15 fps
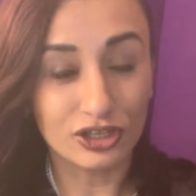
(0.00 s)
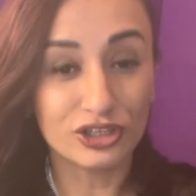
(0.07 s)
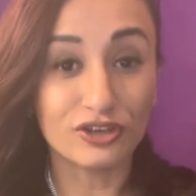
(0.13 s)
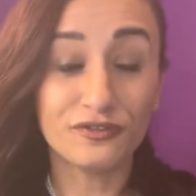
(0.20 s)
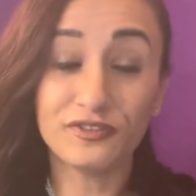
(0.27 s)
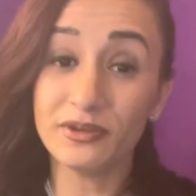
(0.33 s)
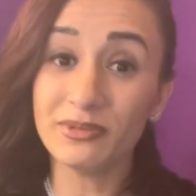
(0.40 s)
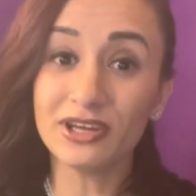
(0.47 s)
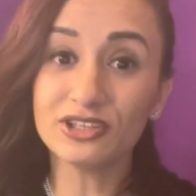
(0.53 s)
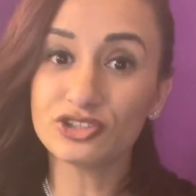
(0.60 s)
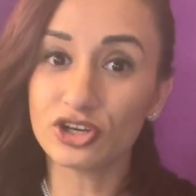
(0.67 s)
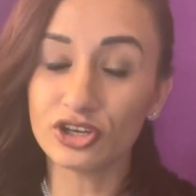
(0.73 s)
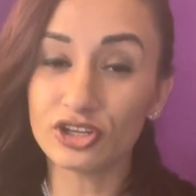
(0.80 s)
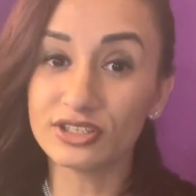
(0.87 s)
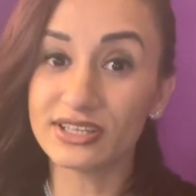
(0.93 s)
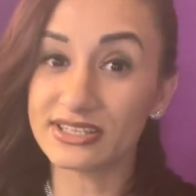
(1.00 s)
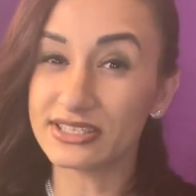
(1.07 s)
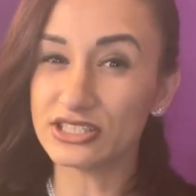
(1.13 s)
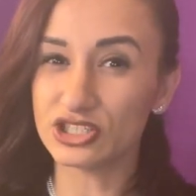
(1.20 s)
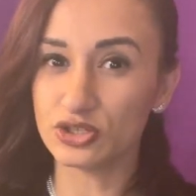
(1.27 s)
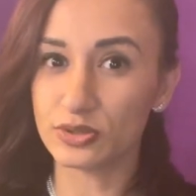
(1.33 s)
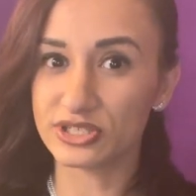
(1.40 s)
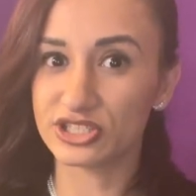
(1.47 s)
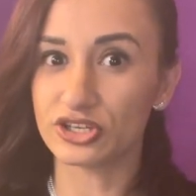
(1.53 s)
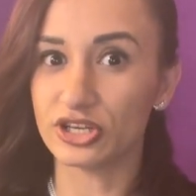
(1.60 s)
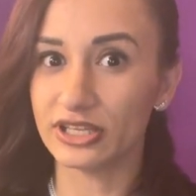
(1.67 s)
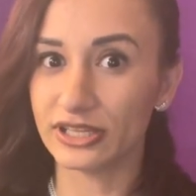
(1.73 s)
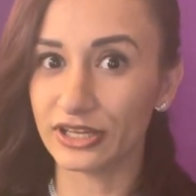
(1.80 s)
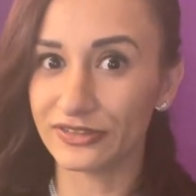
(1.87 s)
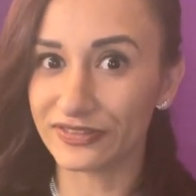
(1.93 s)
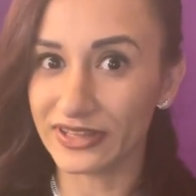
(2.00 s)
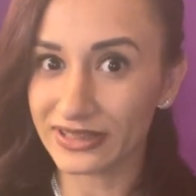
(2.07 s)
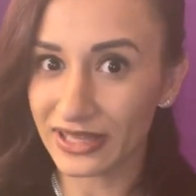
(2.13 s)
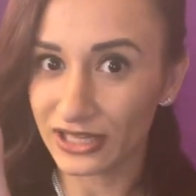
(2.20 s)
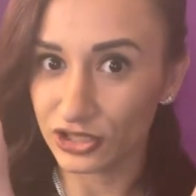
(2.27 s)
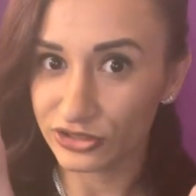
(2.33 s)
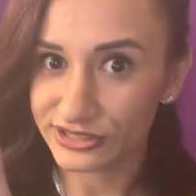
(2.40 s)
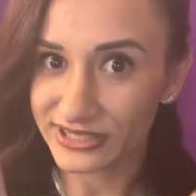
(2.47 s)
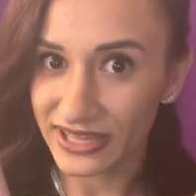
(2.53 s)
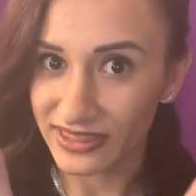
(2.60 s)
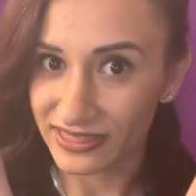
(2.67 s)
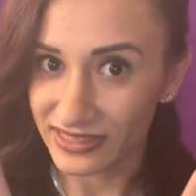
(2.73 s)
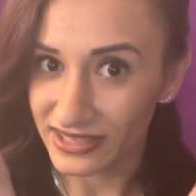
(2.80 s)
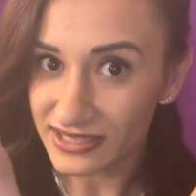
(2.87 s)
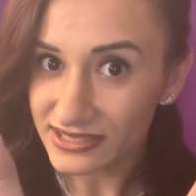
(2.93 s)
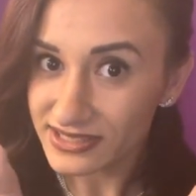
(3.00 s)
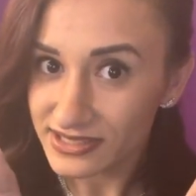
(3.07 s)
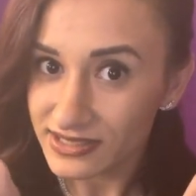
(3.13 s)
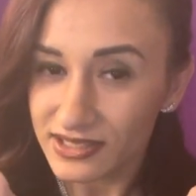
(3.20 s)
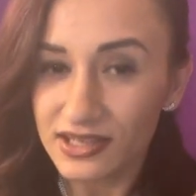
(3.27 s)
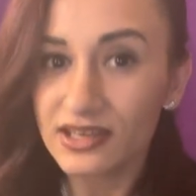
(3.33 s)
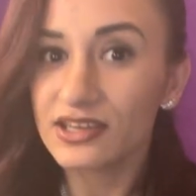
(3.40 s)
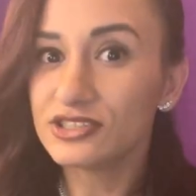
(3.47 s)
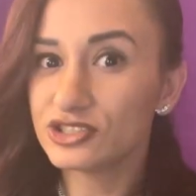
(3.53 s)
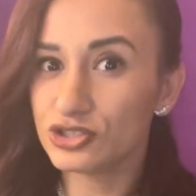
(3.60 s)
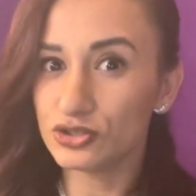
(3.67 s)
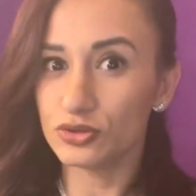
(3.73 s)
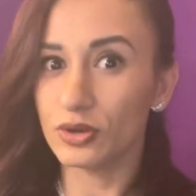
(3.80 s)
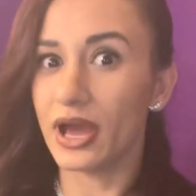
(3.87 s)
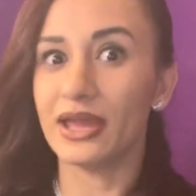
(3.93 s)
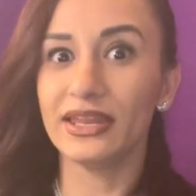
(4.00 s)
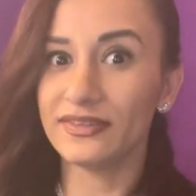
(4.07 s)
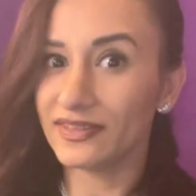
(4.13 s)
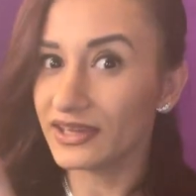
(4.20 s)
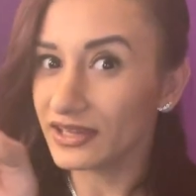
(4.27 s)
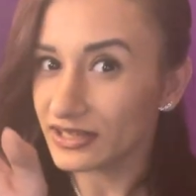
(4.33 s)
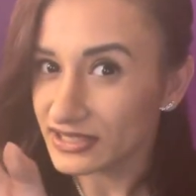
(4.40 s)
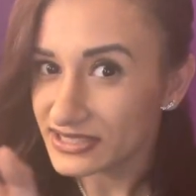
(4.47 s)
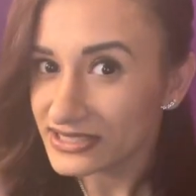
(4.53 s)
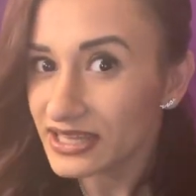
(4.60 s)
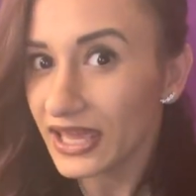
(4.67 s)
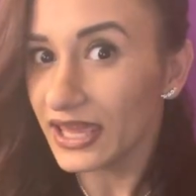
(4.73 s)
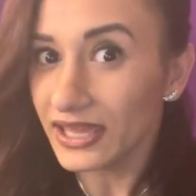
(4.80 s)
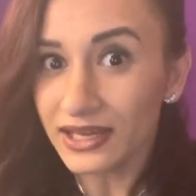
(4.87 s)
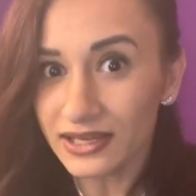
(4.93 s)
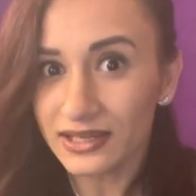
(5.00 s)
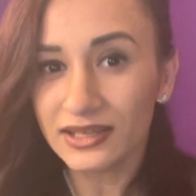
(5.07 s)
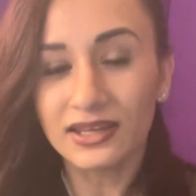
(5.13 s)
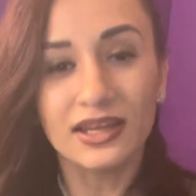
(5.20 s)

your female turtle doesn't do a certain little thing that looks like this to anything in its tank.